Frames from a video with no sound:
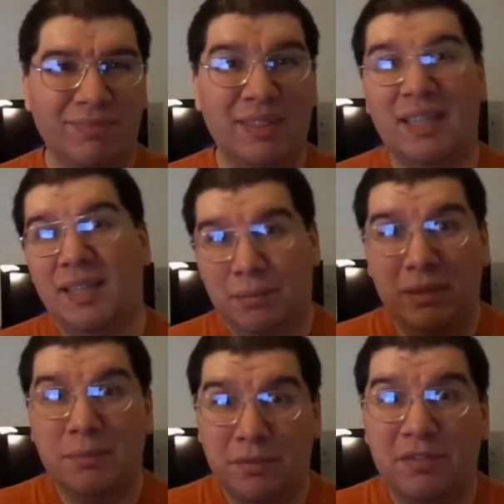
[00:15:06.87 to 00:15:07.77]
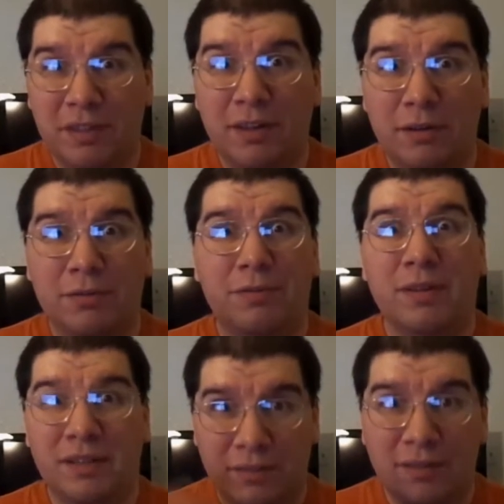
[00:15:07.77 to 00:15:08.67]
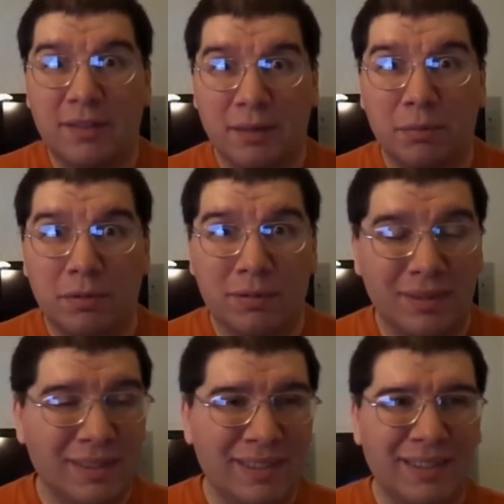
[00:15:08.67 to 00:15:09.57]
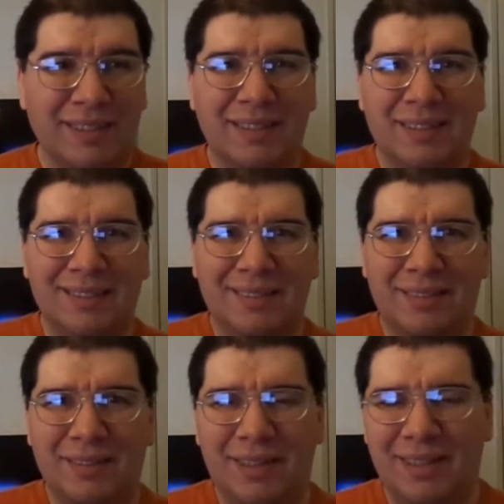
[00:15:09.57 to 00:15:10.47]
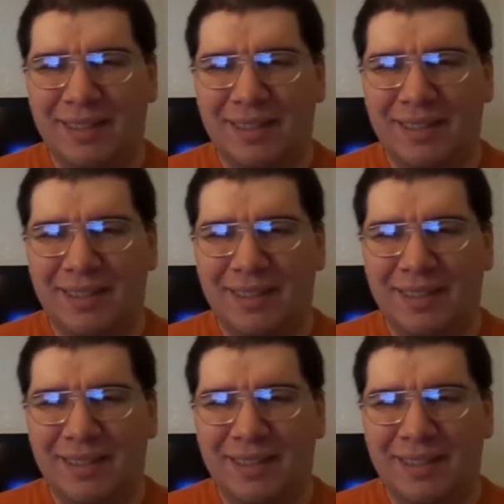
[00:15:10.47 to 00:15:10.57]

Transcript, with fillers: yeah, even himself as the devil. So